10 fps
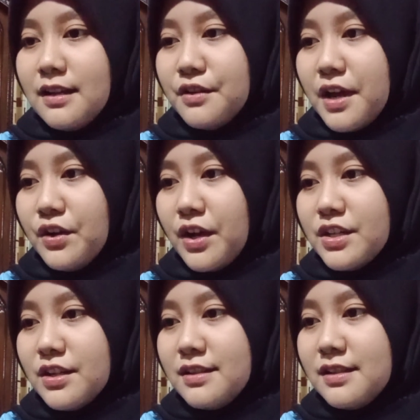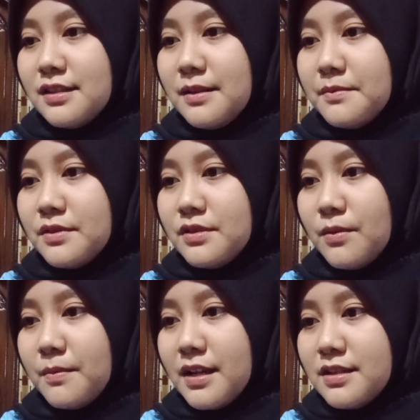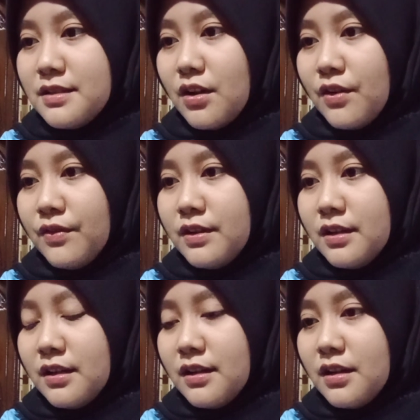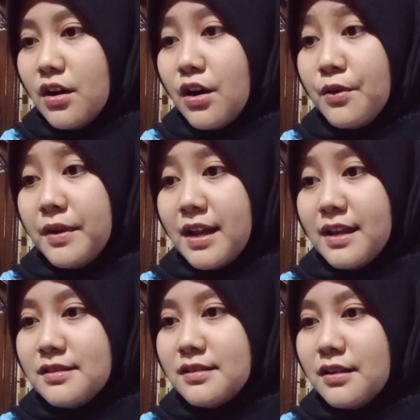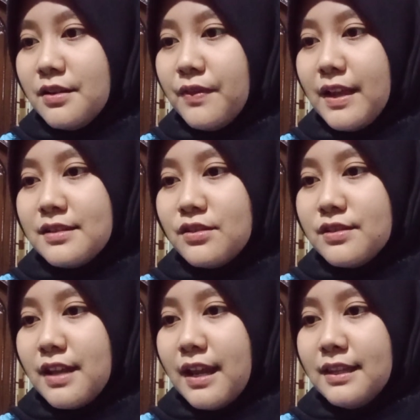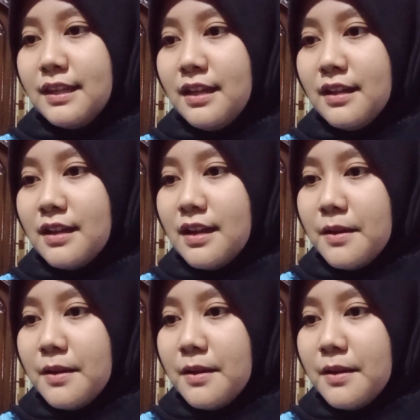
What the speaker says: the educational system, so much of the audience reflects society,